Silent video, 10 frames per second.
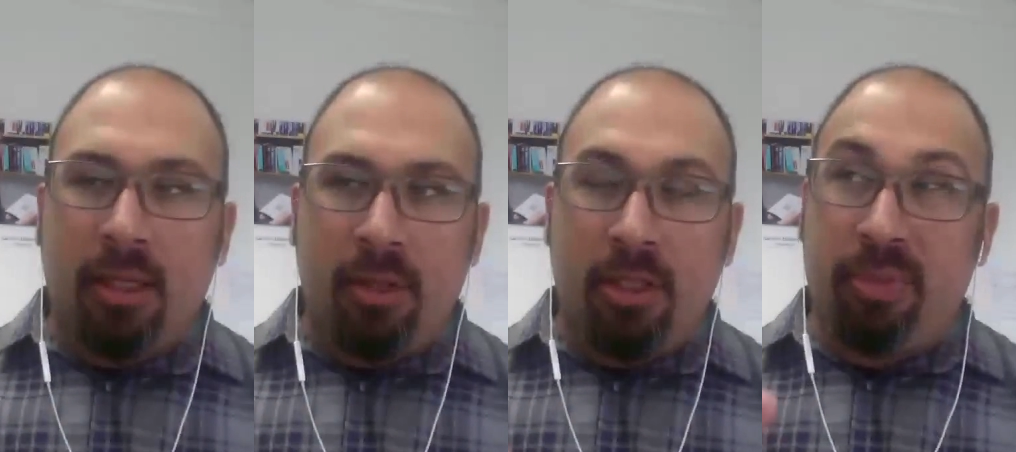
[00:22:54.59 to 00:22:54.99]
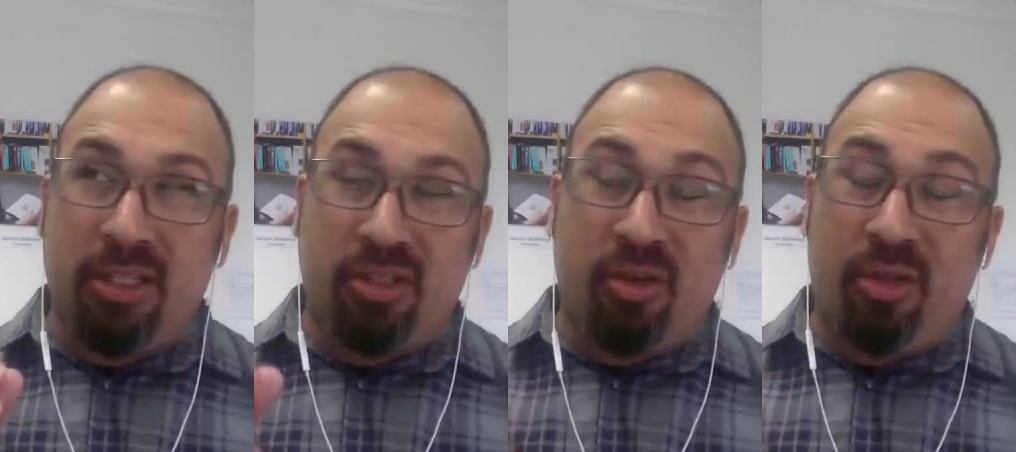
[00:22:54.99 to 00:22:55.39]
But it's
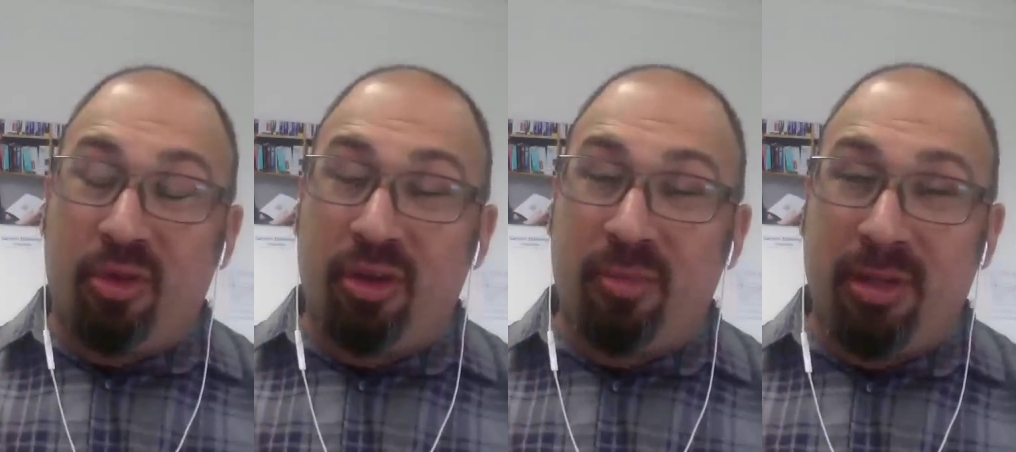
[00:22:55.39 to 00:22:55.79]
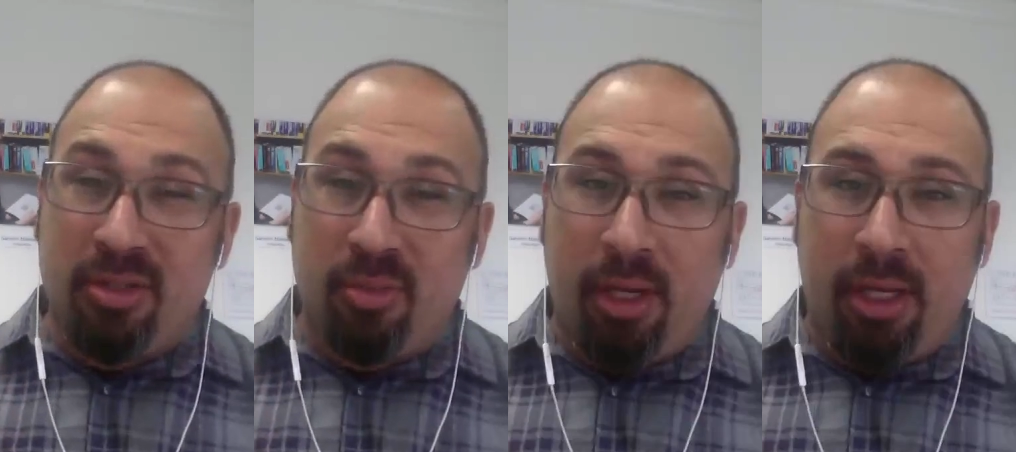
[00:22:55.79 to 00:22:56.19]
only 30 minutes
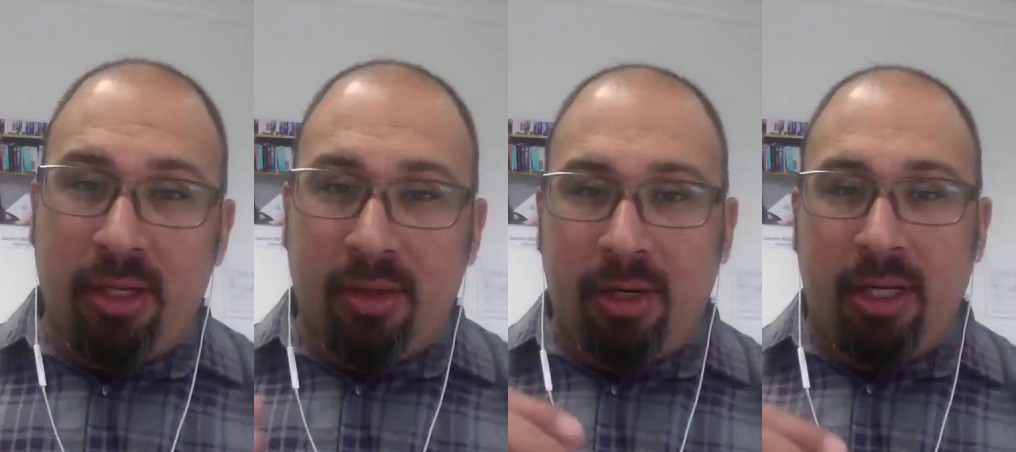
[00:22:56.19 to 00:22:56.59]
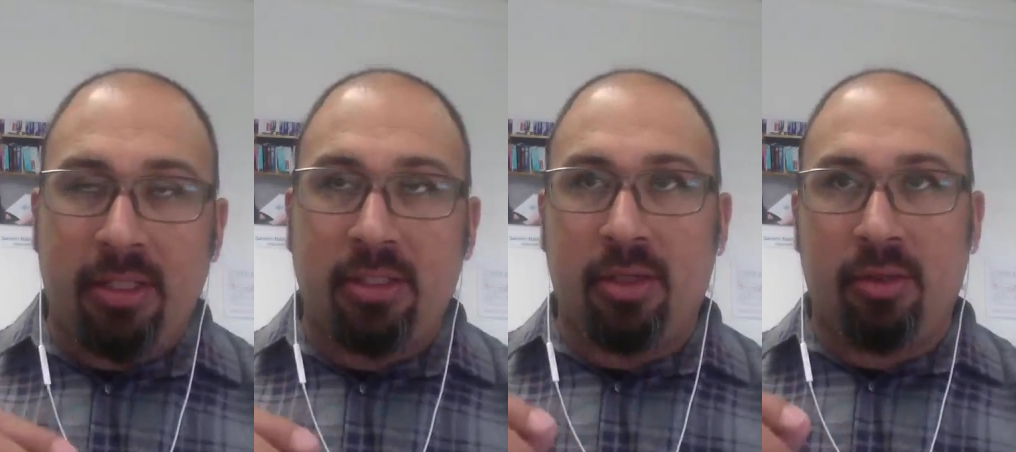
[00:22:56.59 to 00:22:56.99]
away, right?
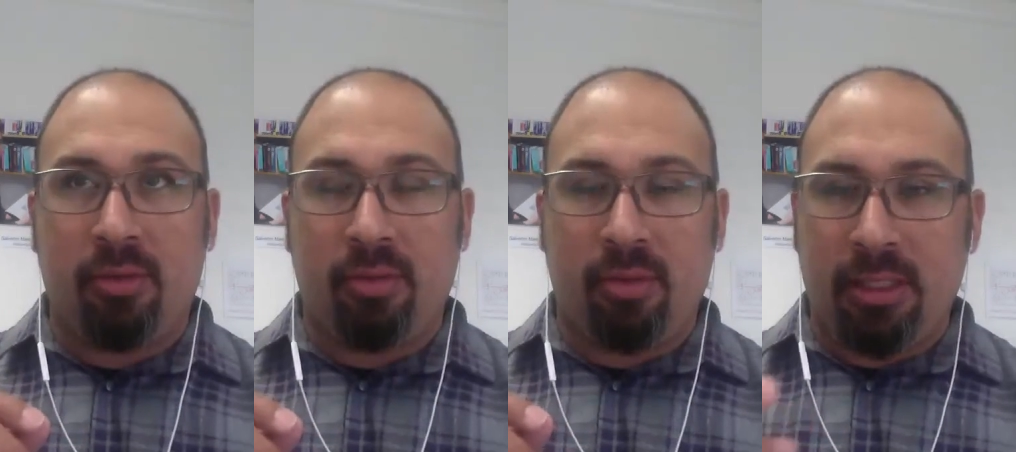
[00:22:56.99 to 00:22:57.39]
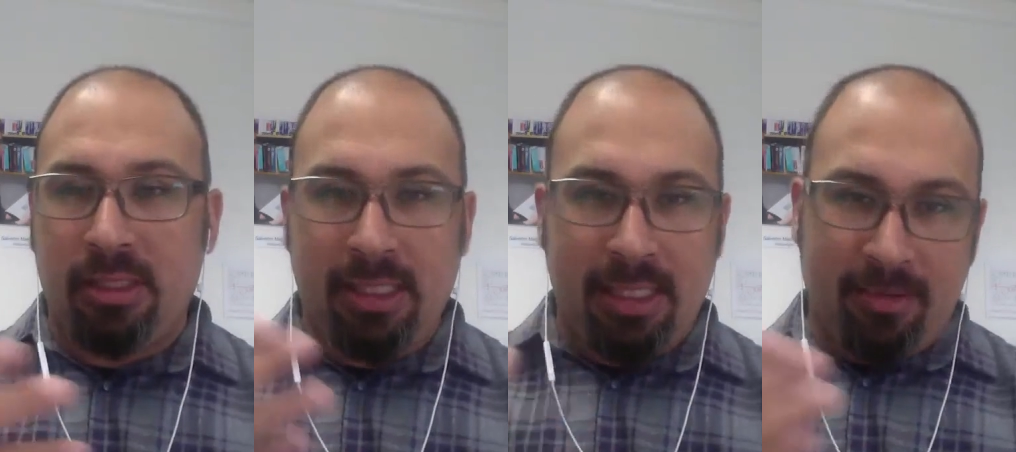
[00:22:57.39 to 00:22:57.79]
So it's
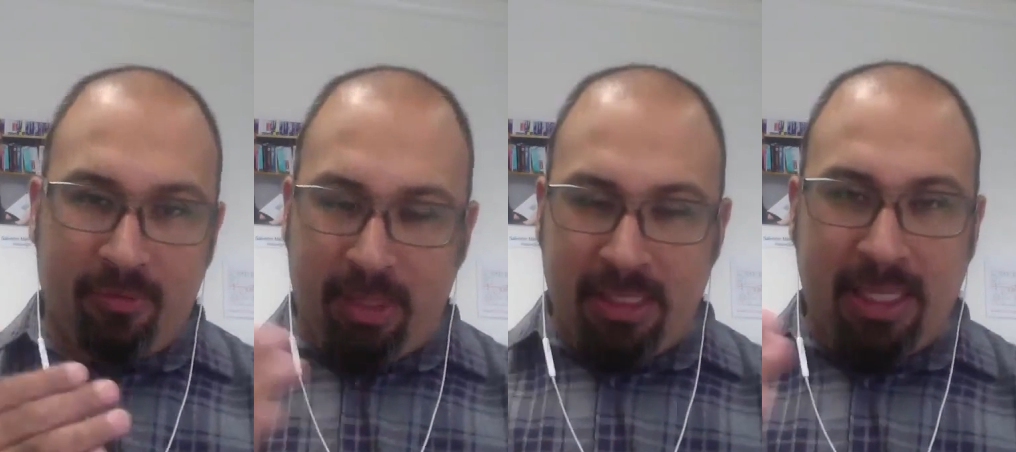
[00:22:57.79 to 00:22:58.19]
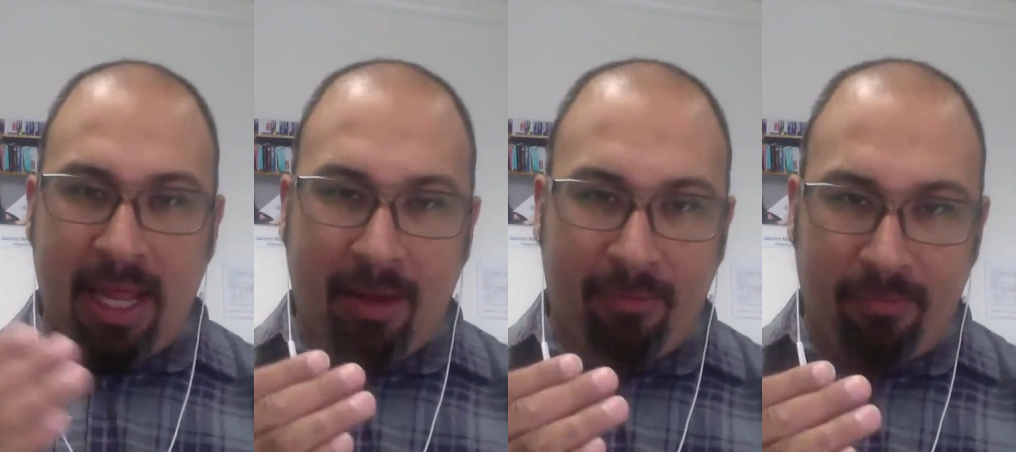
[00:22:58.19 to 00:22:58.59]
easy for my
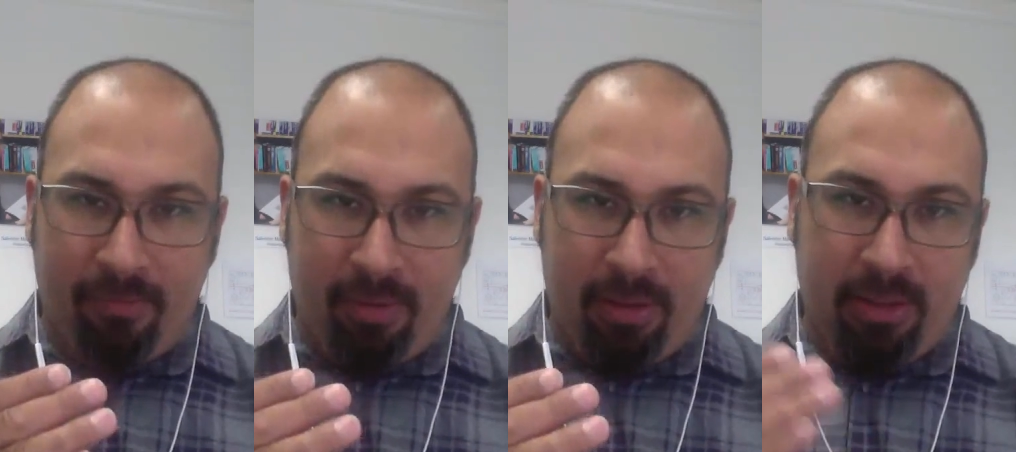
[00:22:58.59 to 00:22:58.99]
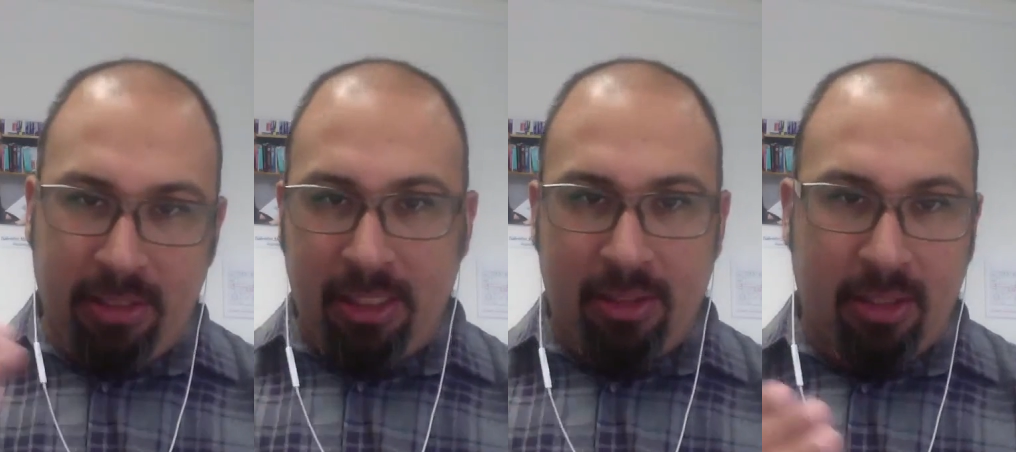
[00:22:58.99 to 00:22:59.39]
staff to
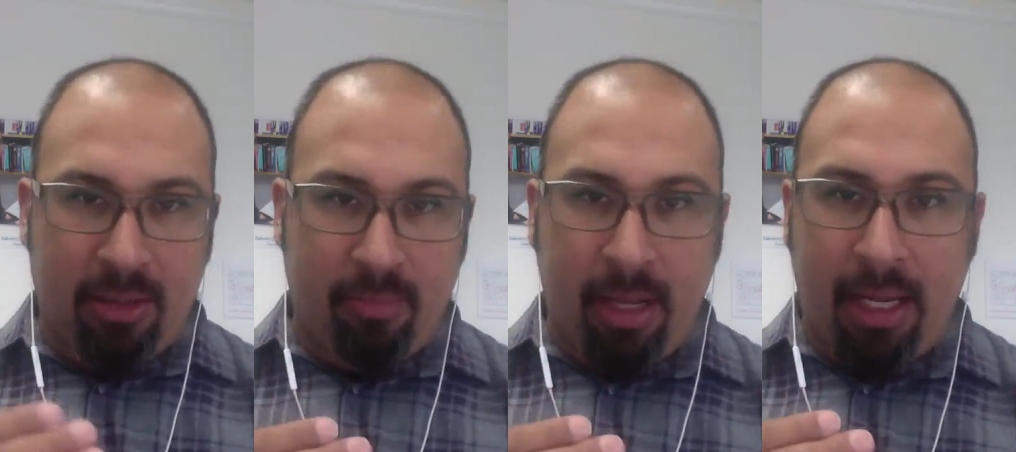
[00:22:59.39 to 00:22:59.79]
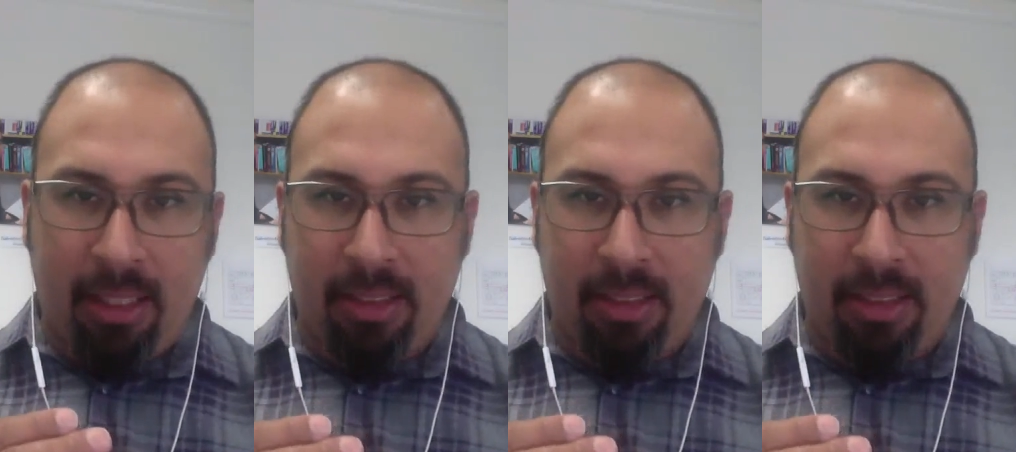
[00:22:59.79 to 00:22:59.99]
get there and back.